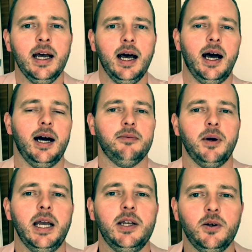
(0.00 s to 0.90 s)
Um,
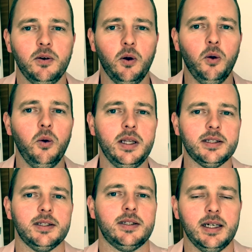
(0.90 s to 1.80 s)
in all
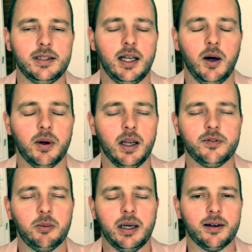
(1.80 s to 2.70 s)
instances, you know, I'd love
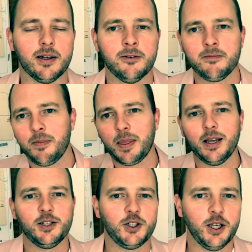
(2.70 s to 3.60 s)
to be able to
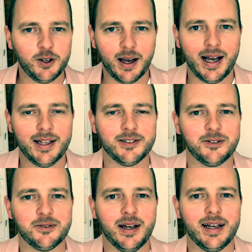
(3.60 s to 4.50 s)
shake your hand
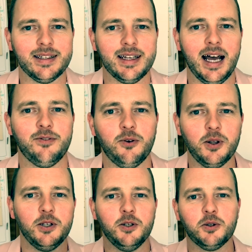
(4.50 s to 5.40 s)
and, and have all the
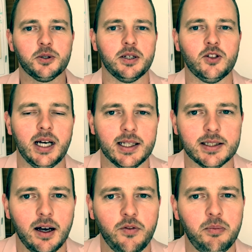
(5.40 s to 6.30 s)
usual sort of chat
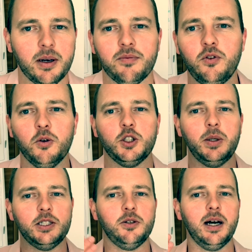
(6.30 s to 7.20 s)
stuff. But unfortunately,
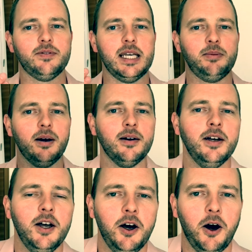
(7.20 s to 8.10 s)
we do have to keep our,
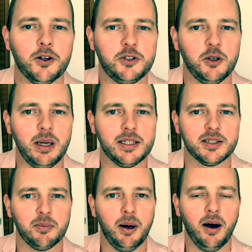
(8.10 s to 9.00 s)
our two meters
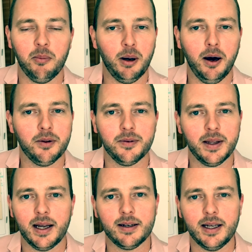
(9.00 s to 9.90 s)
apart. But other than
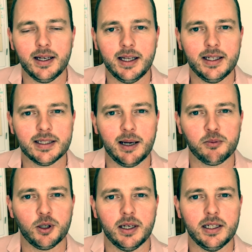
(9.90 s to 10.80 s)
that, it is
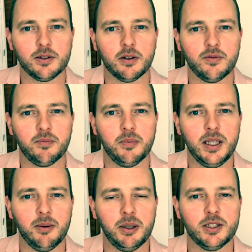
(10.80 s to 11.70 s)
absolutely sort of you
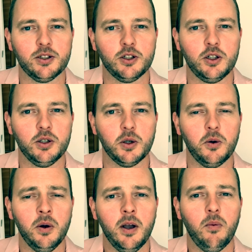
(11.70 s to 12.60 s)
know business as usual
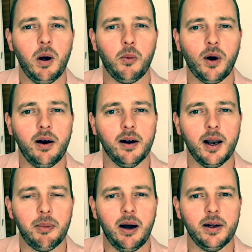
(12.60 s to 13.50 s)
when we're out and
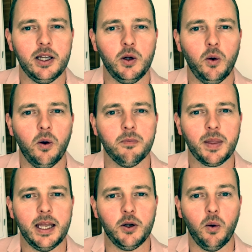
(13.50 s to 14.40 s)
about in your
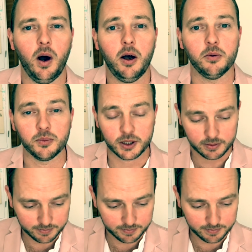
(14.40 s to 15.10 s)
in your homes.